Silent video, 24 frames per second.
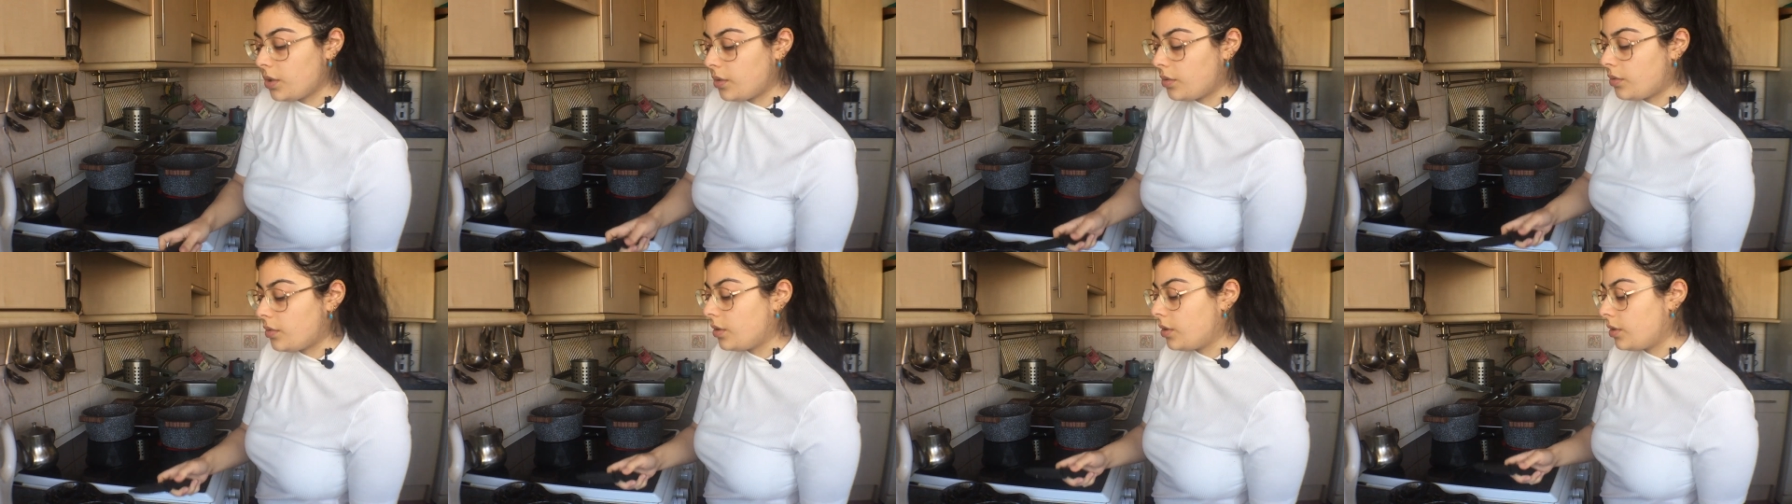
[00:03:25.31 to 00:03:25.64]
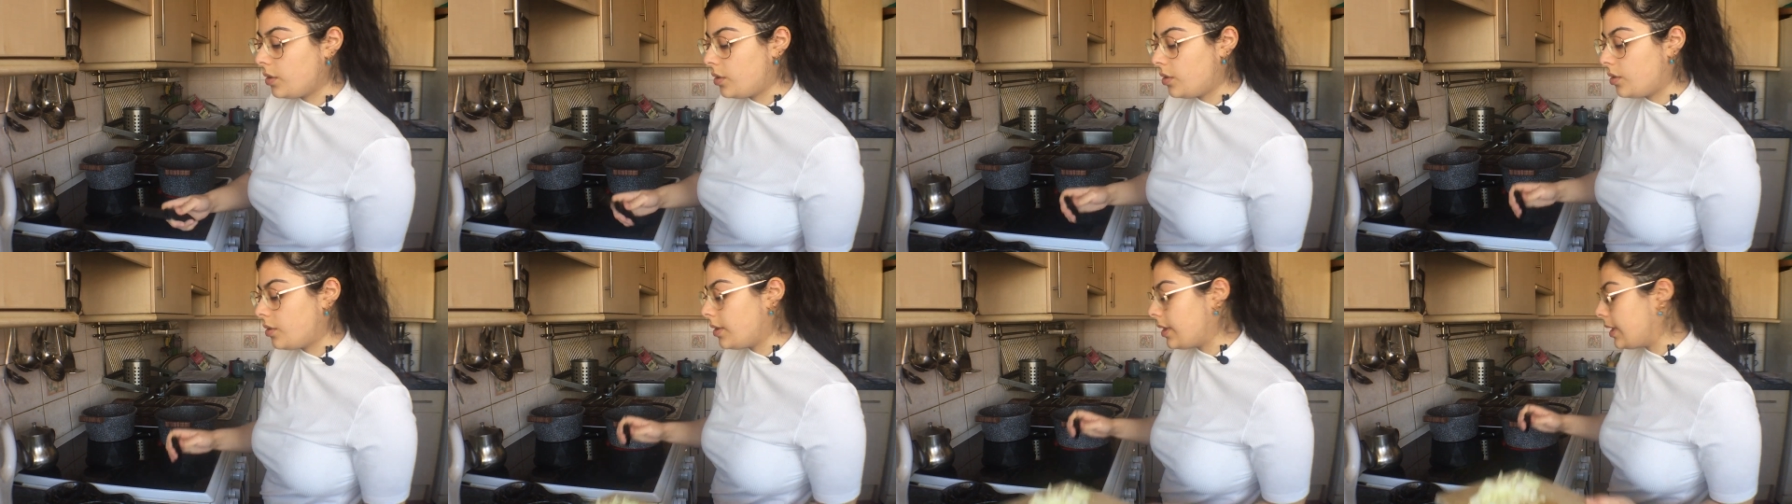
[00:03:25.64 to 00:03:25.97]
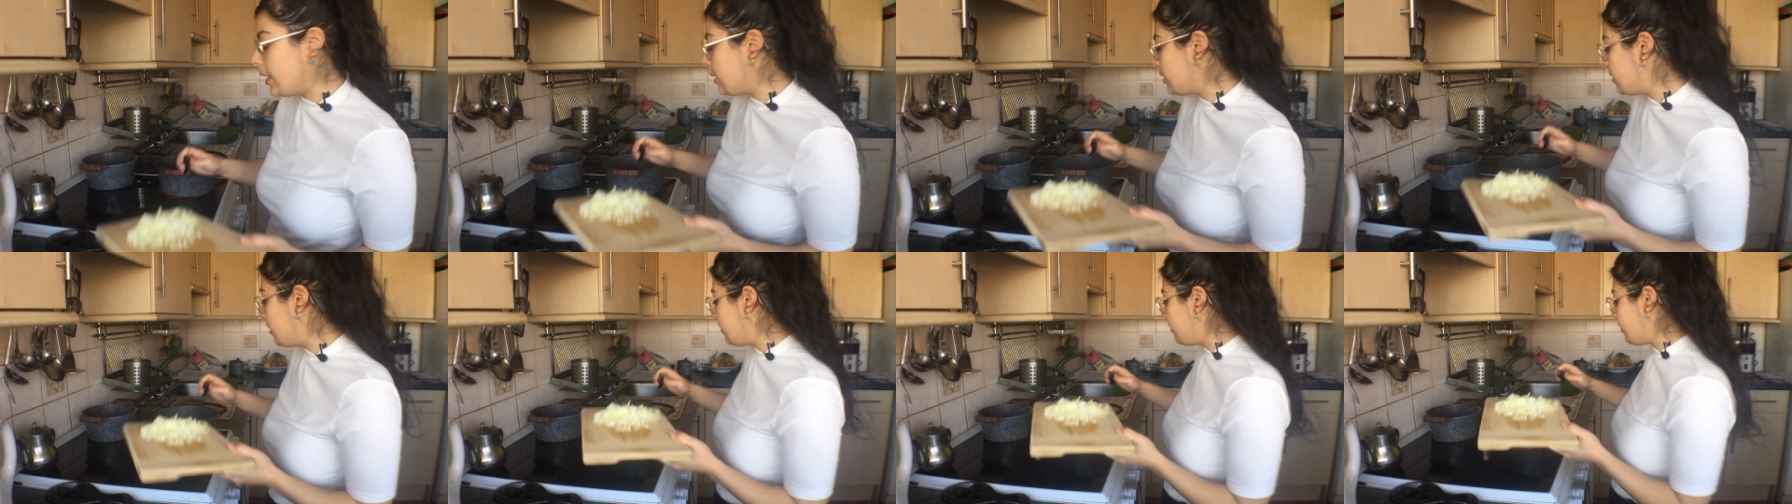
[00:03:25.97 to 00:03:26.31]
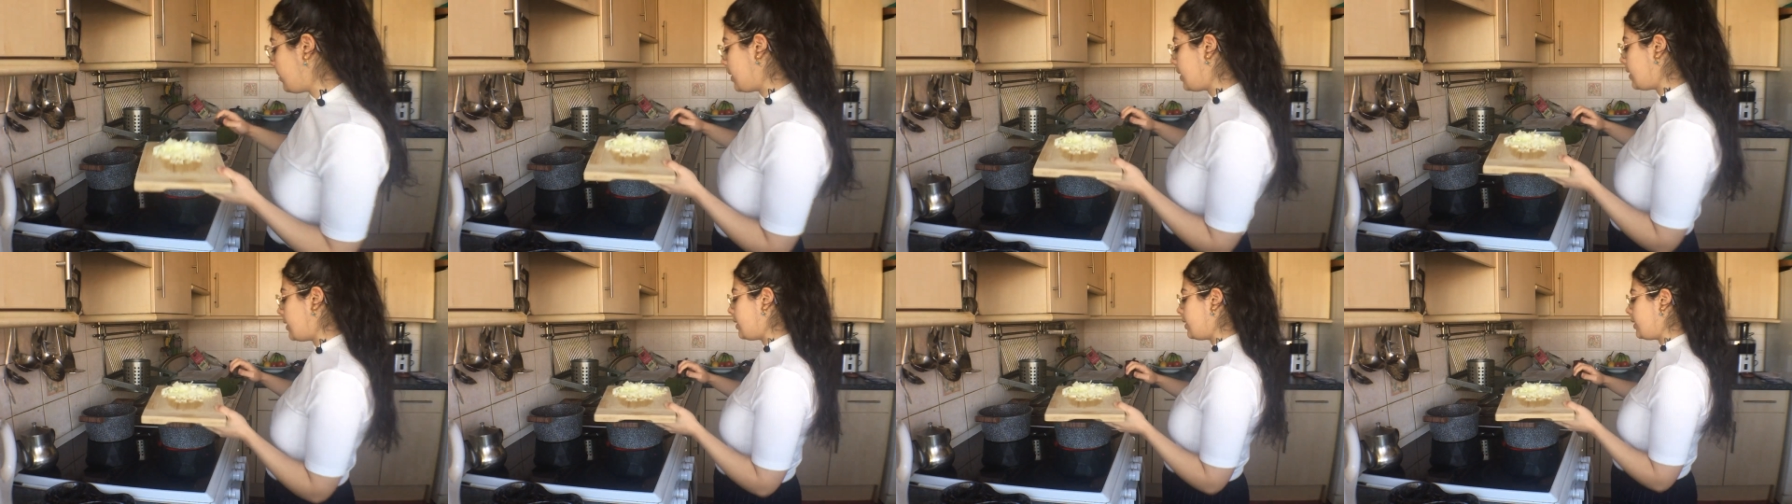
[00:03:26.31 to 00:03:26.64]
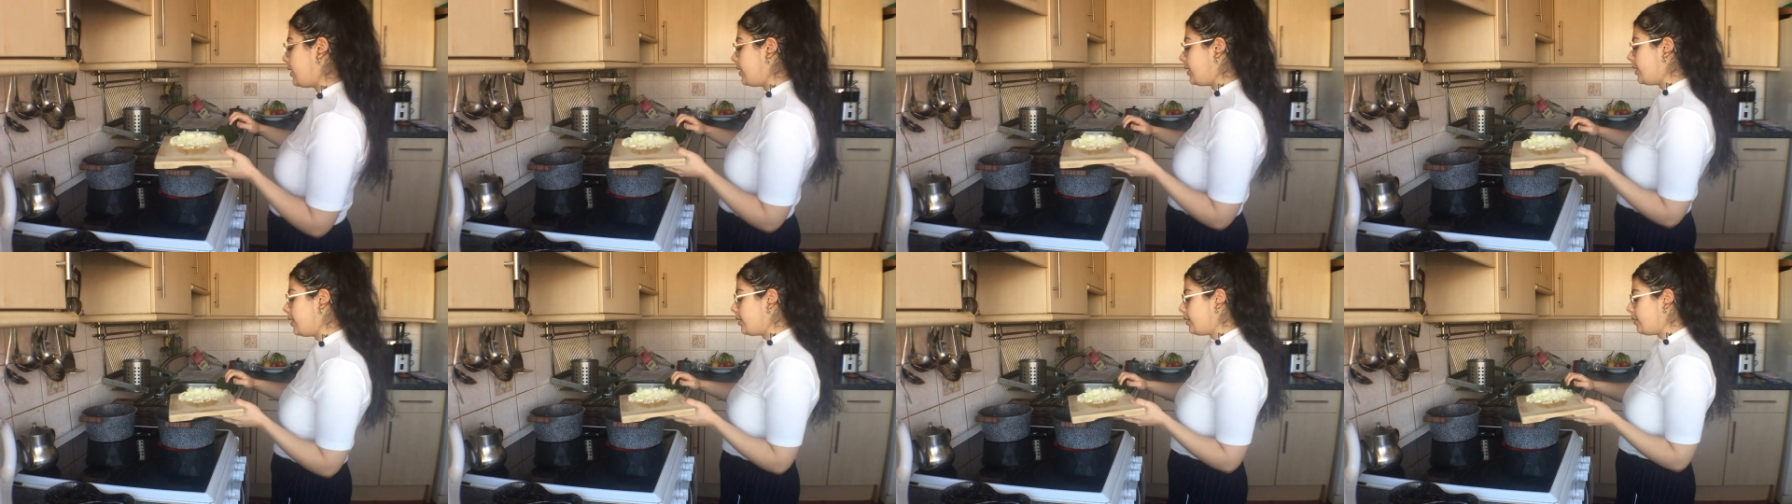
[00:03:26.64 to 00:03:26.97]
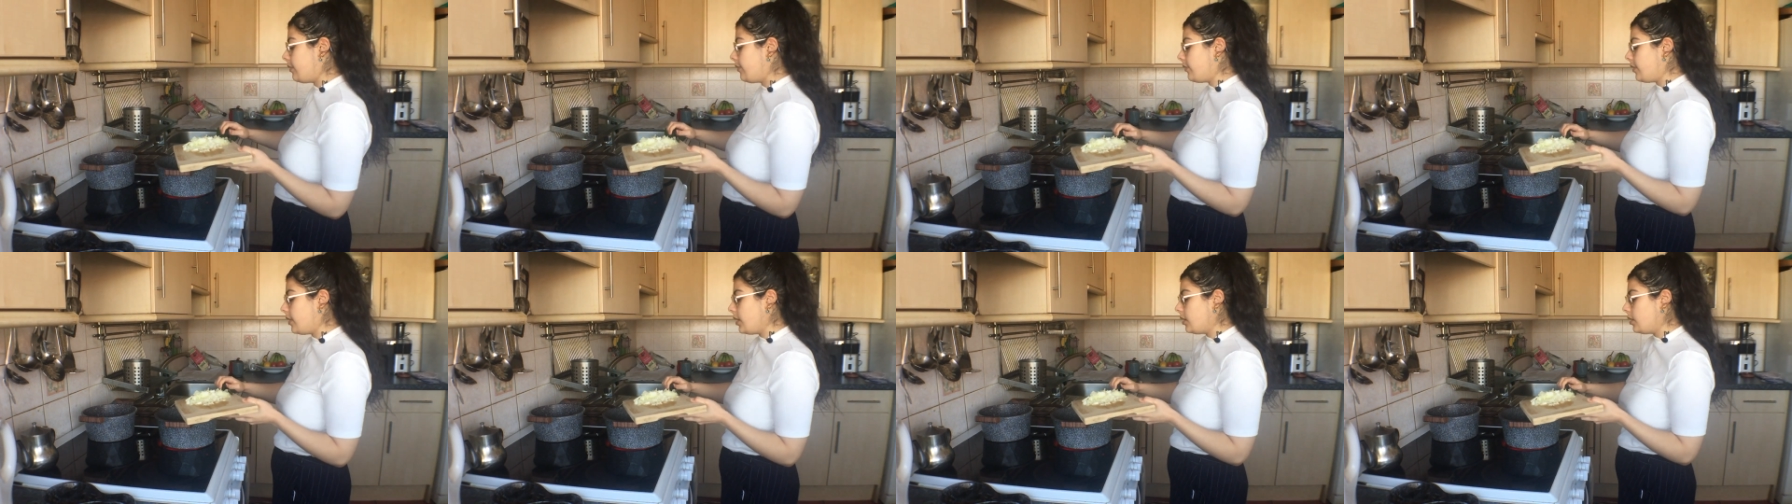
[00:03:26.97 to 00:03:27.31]
I'm just going to add in
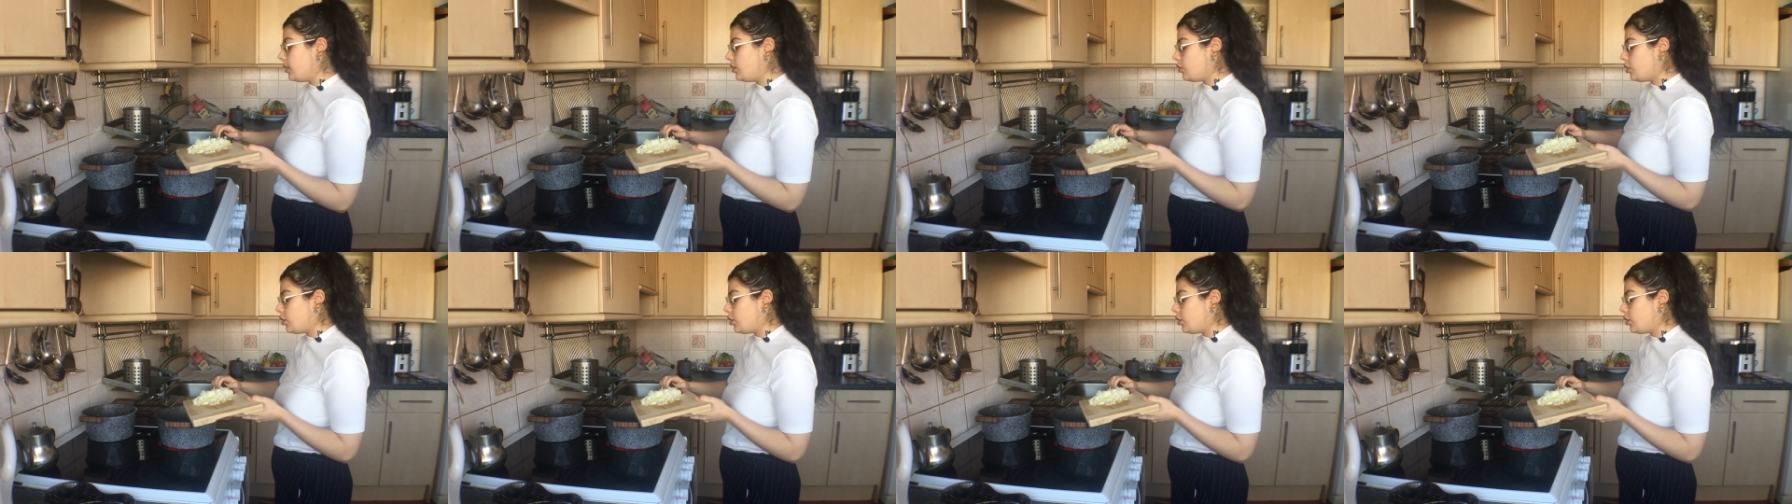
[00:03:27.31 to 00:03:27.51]
my